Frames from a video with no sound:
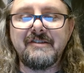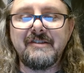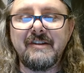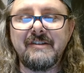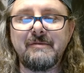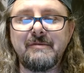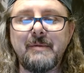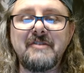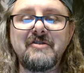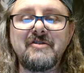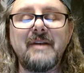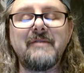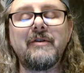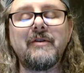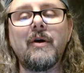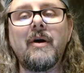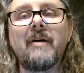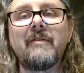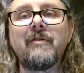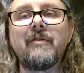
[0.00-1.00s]
especially if
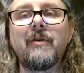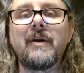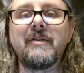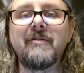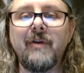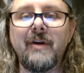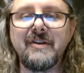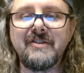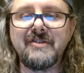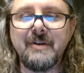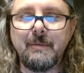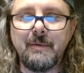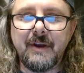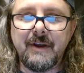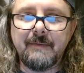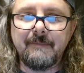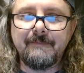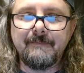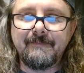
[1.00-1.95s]
you're offering free shipping.